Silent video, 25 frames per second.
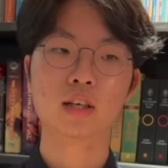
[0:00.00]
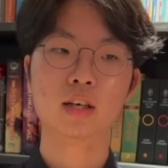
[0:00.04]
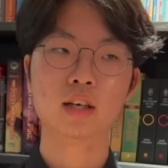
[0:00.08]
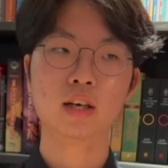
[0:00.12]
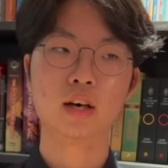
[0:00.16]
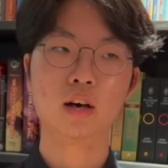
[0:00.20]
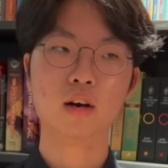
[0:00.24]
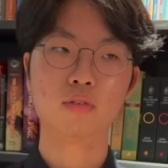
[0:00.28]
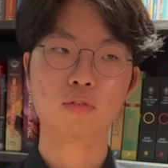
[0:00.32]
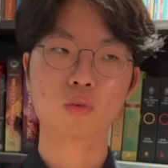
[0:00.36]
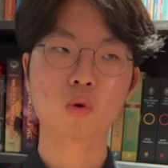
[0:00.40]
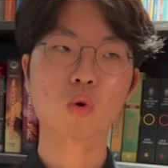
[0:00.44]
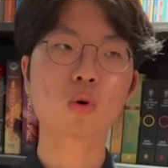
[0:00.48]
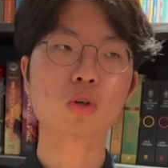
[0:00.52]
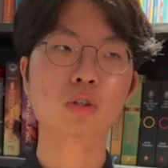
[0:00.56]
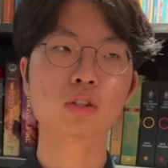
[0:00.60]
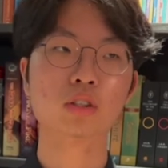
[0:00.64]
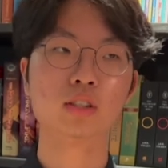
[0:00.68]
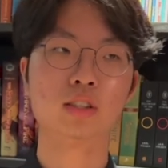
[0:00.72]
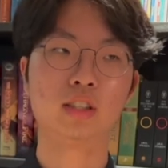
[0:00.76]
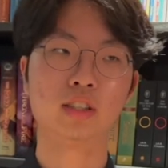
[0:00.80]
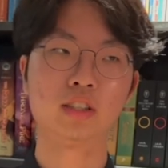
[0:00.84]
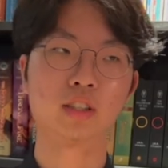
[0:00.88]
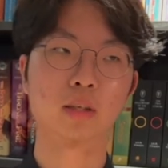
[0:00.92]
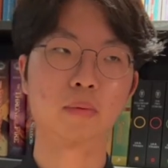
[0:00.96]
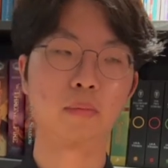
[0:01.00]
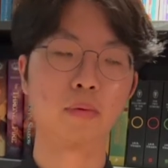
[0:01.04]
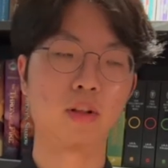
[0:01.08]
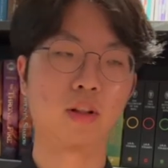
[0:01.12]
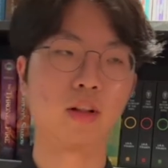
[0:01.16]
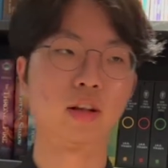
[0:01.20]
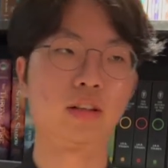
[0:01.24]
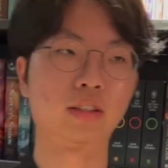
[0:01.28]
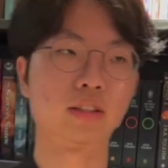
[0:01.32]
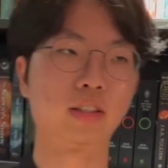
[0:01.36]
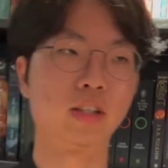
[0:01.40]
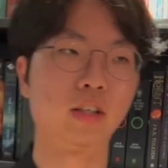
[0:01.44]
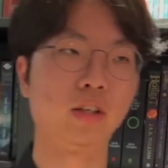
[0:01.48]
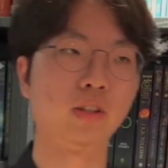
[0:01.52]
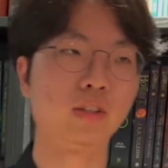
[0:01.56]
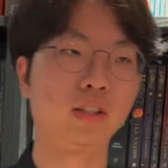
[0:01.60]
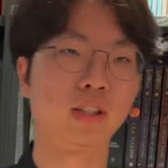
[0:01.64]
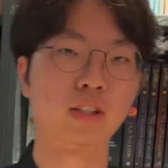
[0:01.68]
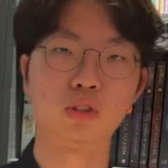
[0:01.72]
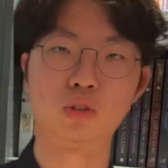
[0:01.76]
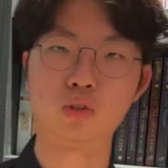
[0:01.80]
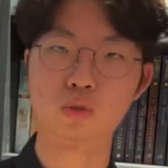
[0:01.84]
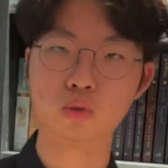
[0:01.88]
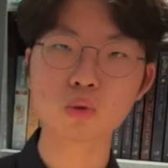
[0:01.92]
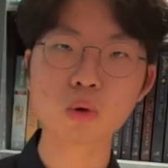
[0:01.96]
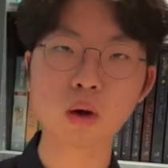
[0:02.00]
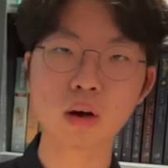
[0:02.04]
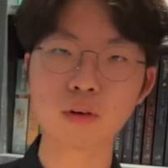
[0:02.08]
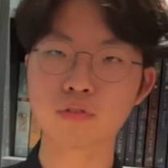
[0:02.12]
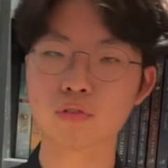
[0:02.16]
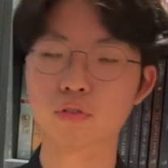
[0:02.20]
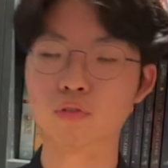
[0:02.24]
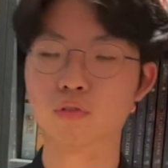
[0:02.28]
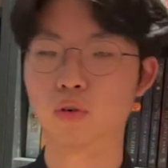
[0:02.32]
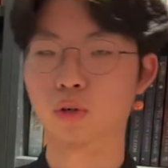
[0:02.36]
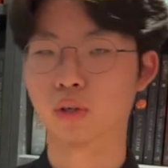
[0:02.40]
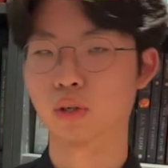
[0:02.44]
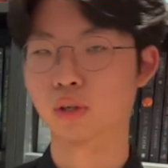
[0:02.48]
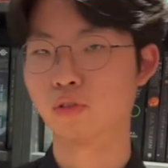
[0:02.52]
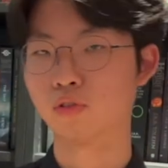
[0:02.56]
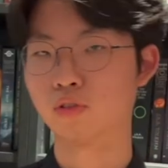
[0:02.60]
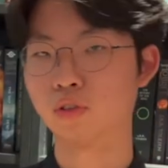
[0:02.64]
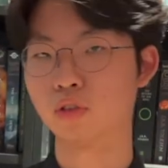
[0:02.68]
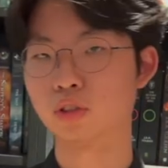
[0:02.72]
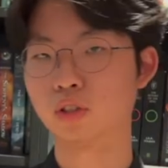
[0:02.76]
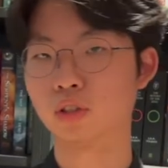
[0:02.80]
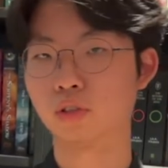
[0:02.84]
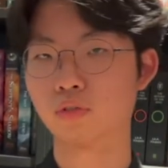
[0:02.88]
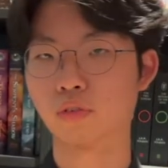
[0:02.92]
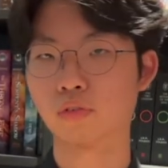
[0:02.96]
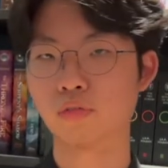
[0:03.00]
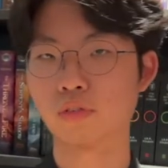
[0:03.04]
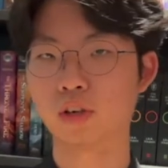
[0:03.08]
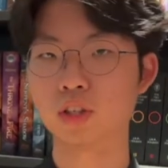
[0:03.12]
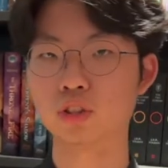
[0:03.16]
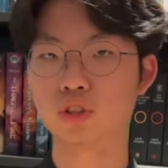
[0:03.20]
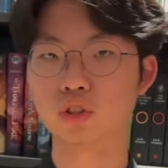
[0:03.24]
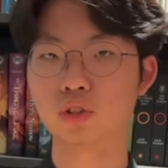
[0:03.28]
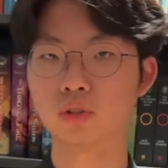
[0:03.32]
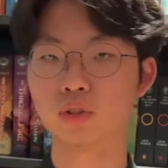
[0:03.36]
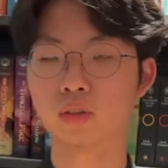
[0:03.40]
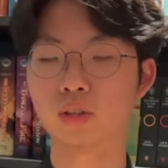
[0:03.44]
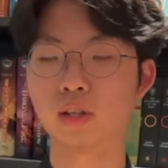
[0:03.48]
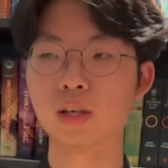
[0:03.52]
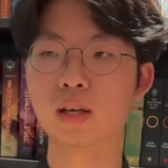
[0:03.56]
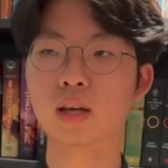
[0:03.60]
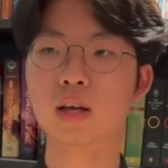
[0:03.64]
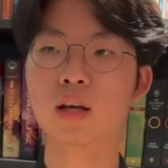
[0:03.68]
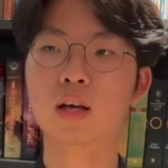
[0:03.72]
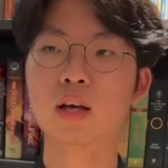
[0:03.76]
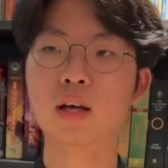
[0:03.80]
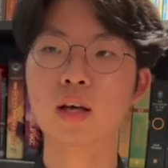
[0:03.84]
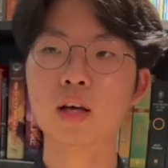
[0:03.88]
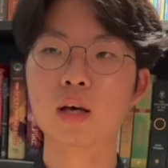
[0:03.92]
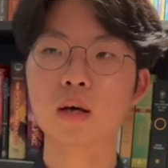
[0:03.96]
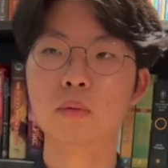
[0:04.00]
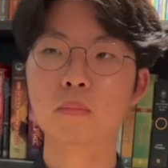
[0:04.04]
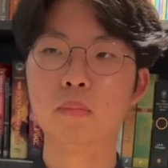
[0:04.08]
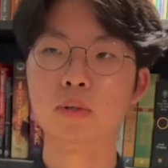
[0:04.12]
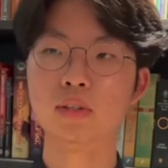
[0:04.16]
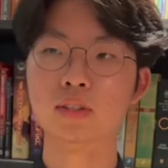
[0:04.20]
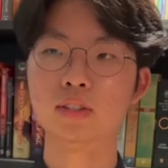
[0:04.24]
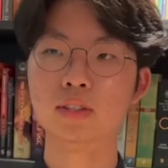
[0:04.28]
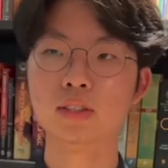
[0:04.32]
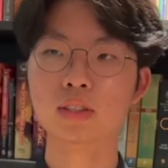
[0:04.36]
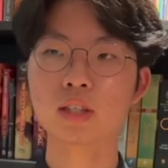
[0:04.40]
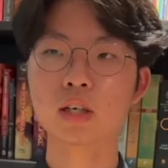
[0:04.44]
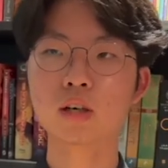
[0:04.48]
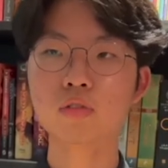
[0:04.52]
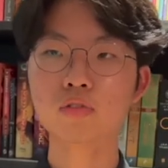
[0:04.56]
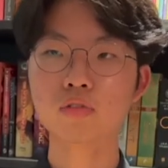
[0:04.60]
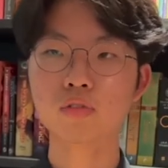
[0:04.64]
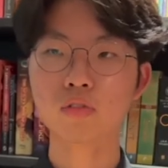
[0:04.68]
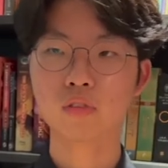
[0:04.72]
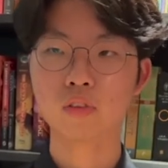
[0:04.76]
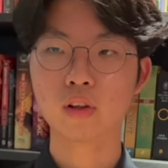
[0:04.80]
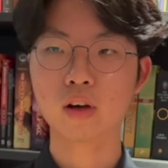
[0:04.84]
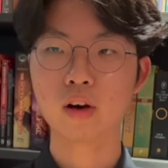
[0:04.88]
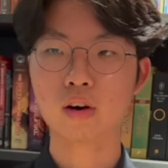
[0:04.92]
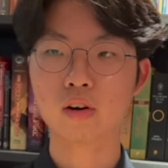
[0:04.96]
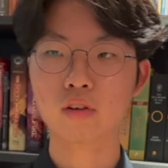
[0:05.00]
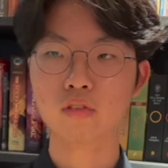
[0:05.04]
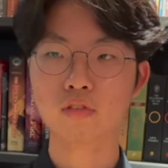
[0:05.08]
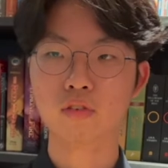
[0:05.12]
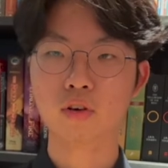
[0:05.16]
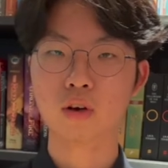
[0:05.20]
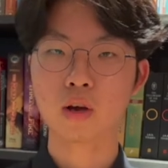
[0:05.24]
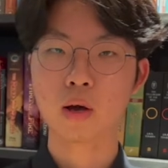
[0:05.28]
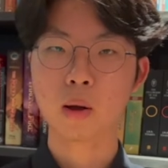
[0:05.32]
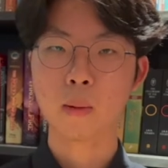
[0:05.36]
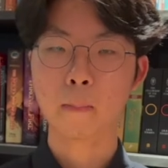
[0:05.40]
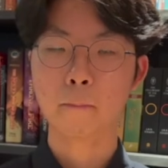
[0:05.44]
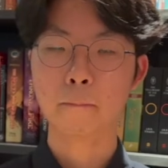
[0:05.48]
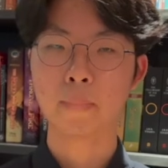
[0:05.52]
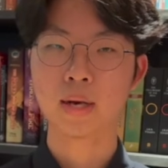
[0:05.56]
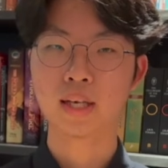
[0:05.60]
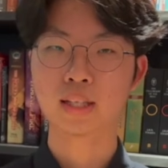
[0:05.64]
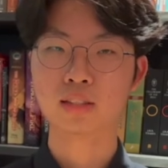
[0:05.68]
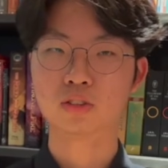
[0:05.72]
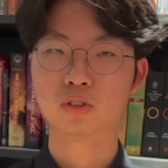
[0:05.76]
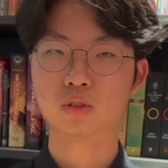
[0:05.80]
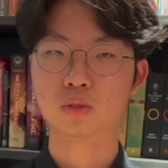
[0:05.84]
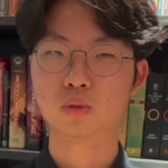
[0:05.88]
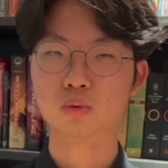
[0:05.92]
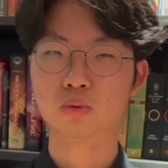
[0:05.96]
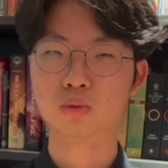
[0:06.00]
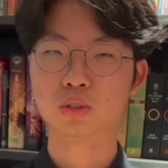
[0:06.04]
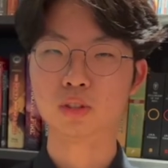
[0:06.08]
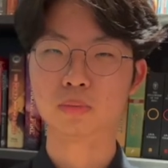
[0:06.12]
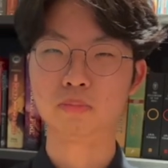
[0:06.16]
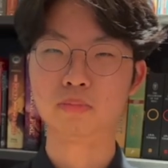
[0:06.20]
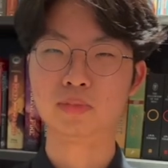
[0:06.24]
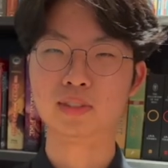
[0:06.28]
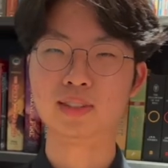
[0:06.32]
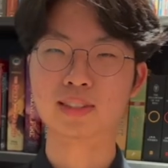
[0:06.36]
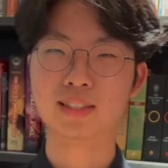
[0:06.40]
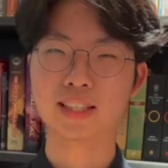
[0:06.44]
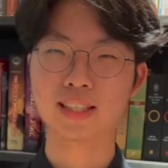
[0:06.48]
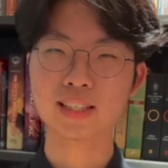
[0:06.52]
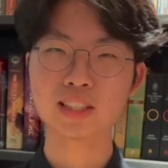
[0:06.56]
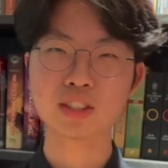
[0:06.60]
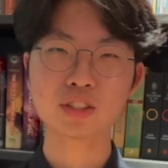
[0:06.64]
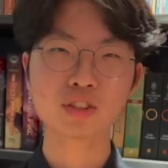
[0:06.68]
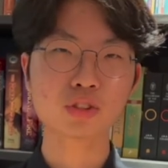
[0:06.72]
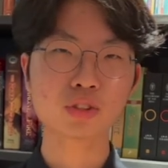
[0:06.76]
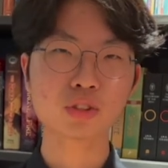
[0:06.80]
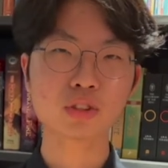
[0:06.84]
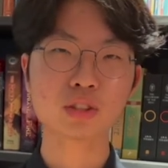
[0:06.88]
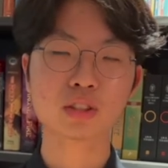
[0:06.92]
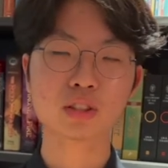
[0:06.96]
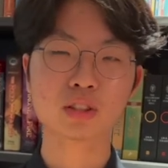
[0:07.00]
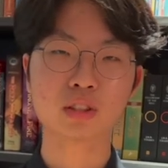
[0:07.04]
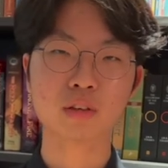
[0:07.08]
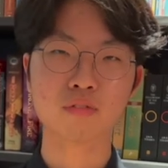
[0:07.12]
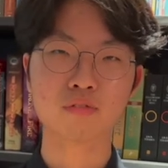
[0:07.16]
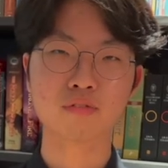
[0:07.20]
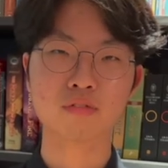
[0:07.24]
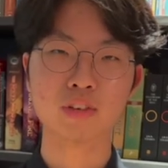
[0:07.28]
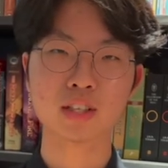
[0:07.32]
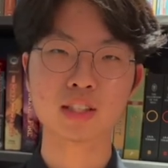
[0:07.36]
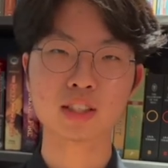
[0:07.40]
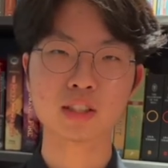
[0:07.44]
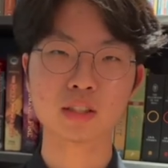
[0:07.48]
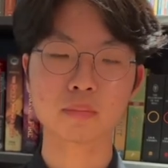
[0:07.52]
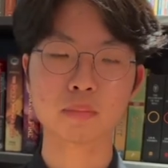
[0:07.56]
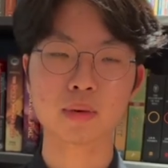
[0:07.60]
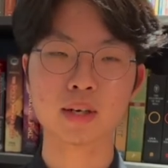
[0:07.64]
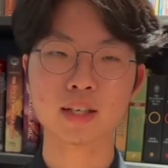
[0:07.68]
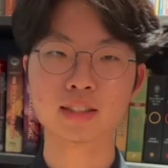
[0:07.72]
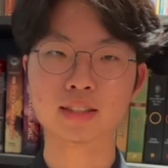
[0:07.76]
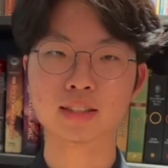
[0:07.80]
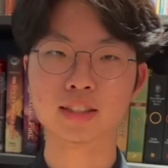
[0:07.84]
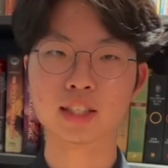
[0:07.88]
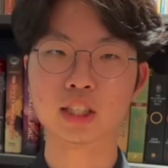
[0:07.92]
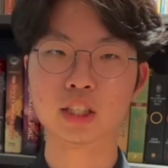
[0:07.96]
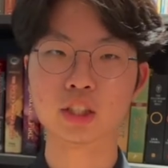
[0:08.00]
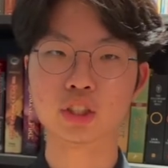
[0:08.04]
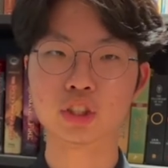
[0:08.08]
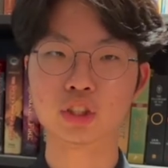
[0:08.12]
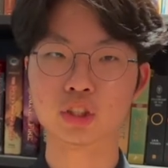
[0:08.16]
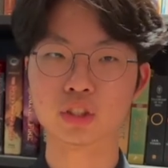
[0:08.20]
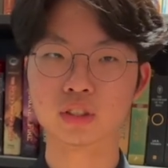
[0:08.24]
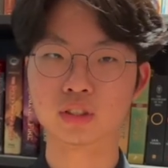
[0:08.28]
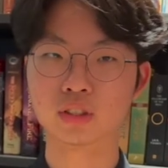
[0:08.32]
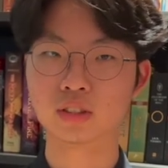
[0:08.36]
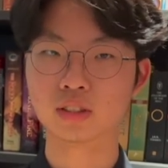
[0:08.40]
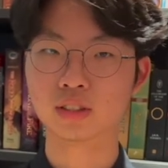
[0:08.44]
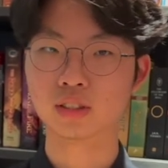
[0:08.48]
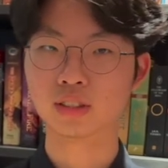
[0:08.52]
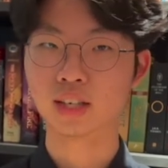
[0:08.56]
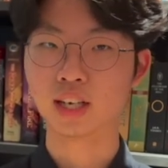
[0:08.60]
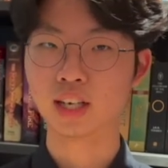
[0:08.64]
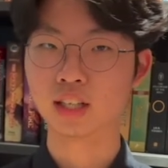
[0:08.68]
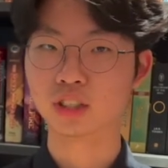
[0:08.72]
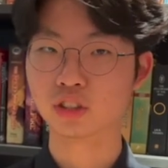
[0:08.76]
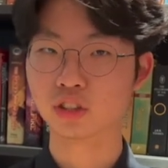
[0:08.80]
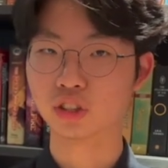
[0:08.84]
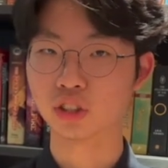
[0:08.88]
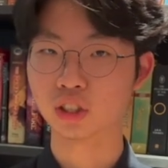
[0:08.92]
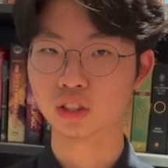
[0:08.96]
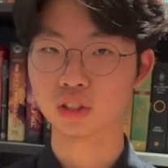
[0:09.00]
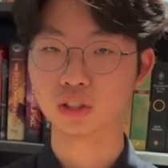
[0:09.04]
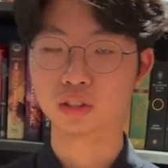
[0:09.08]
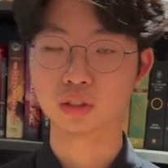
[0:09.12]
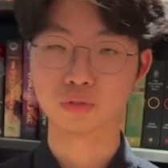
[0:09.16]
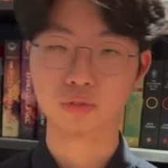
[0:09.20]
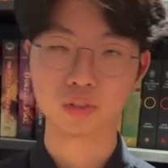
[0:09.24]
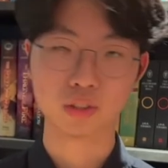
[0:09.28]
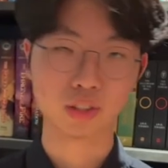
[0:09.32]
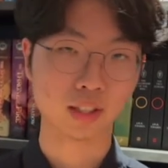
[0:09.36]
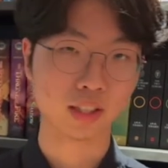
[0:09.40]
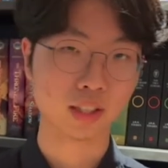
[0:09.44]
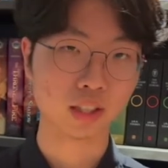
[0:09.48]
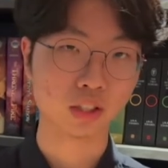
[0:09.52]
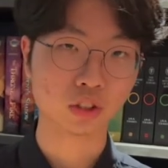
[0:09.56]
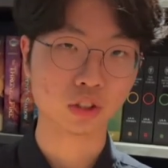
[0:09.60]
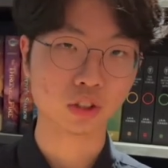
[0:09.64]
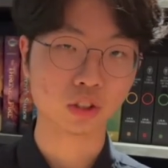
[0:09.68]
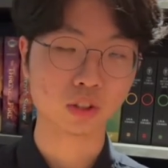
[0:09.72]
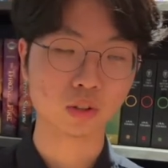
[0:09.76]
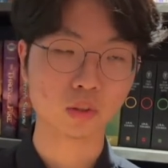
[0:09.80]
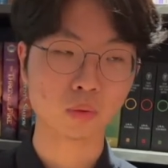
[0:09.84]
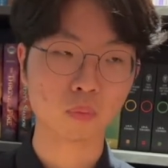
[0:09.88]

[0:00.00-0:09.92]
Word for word: of course, there's gonna be a lot of guilt and you do have to forgive yourself eventually. But self love might do some dangerous victimization and justification.